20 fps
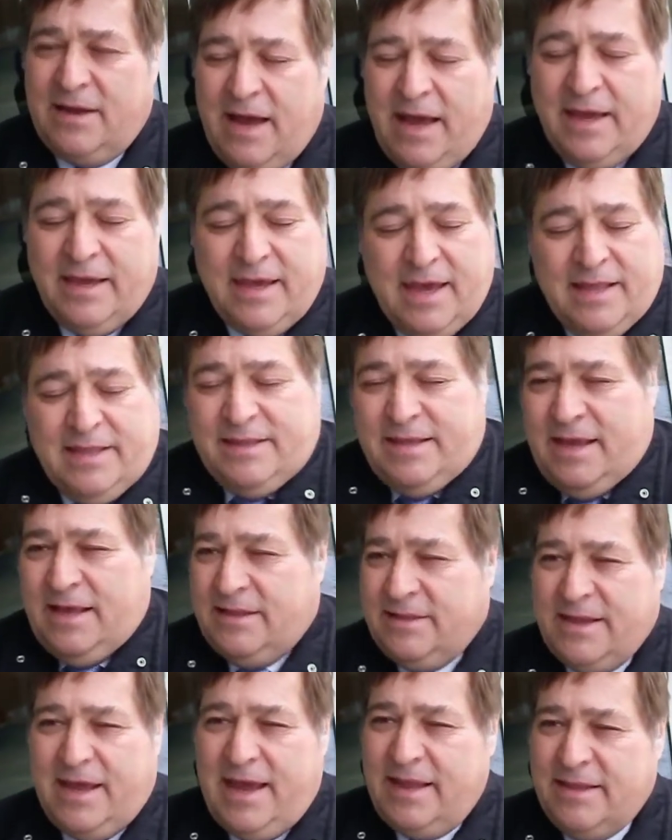I can
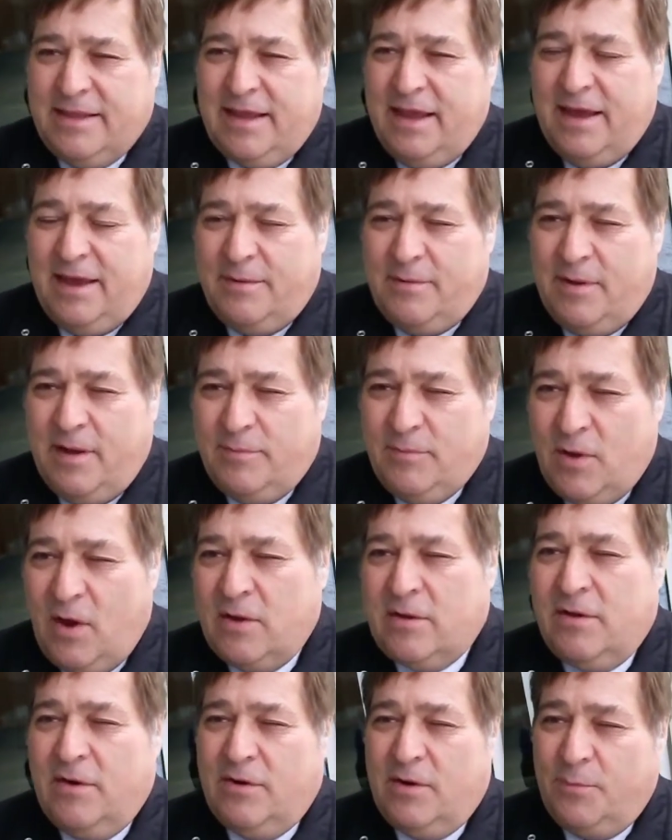tell that. I'm
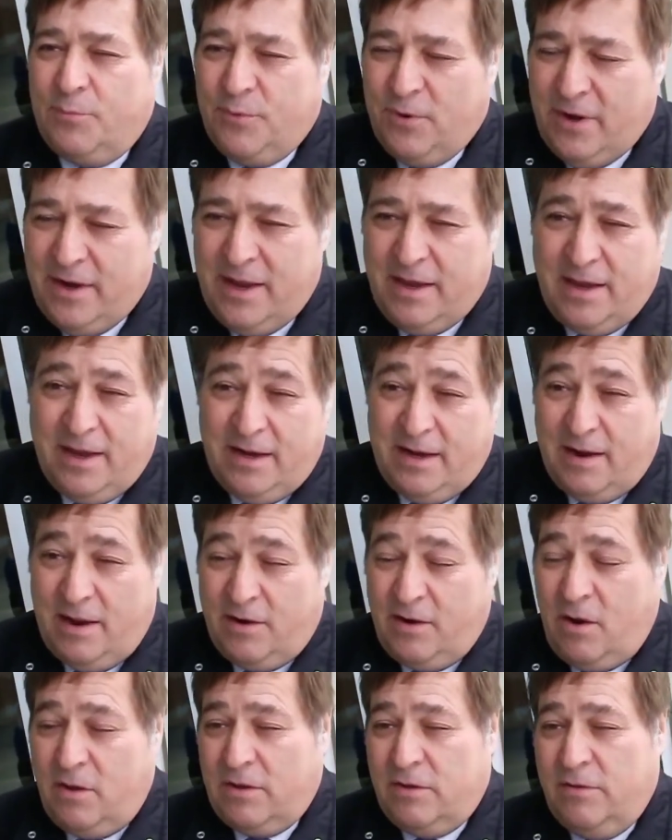not going to predict, and
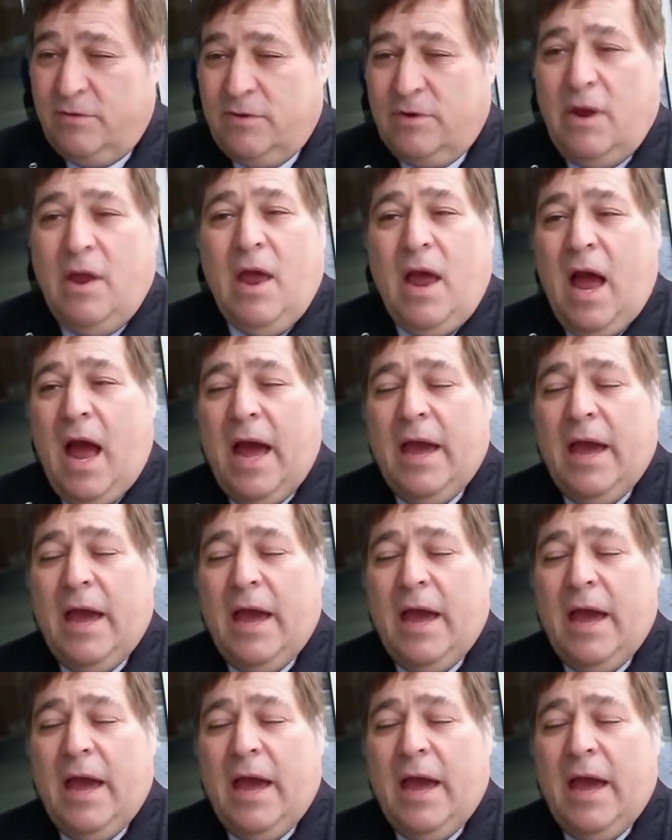I'm not going to.